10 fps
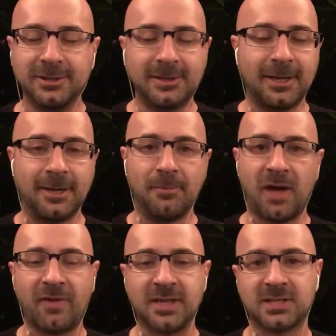
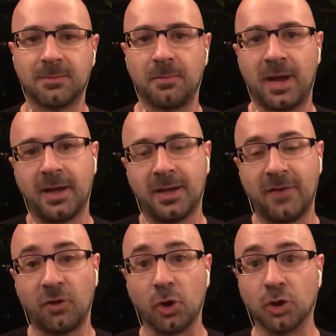I've heard some of
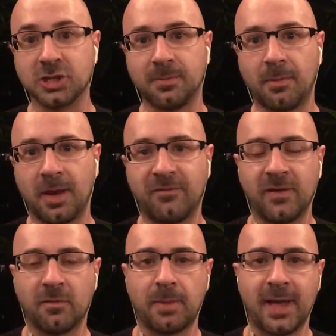my
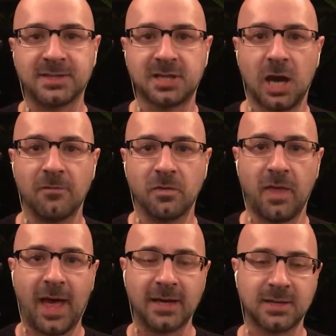favorite bands cover
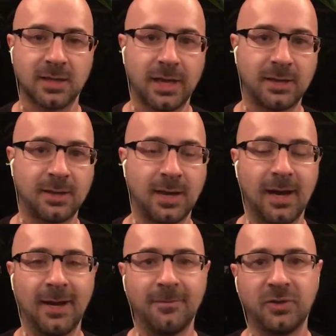that, like
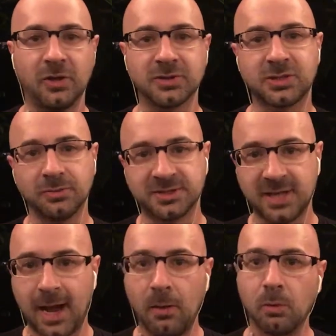Stone
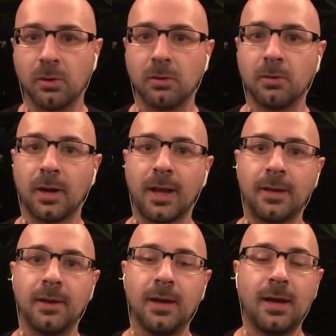Sour
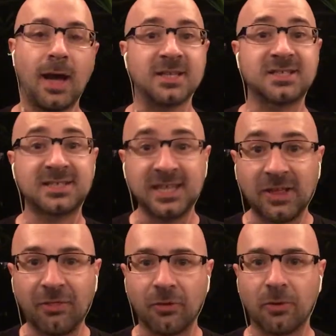and
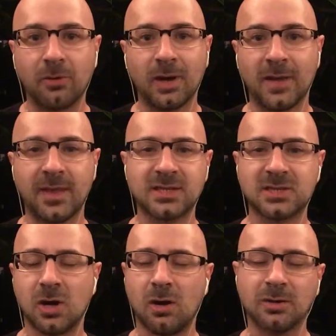Seether, and that
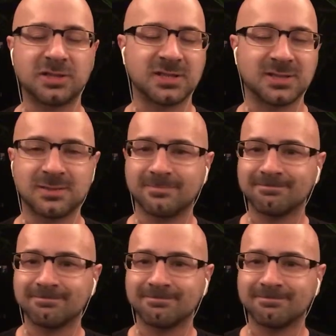song just,